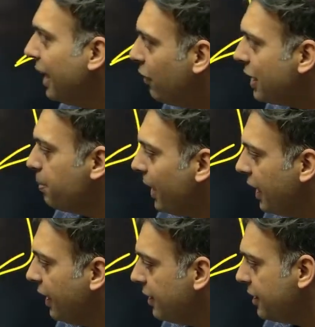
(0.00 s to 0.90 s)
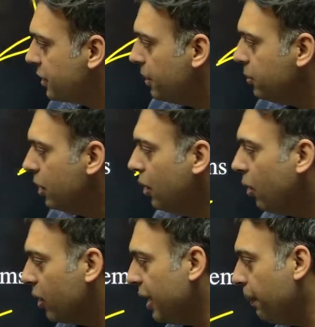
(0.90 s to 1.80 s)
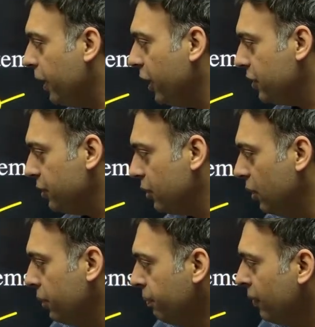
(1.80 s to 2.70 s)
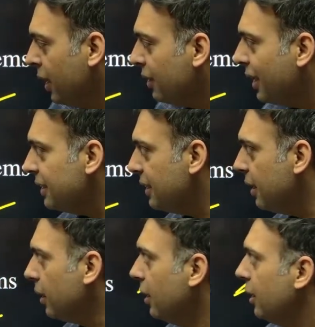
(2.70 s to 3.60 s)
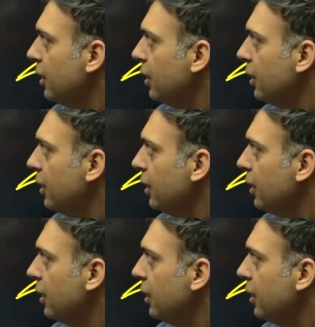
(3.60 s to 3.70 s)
advanced mechanical systems or the application. So that is there.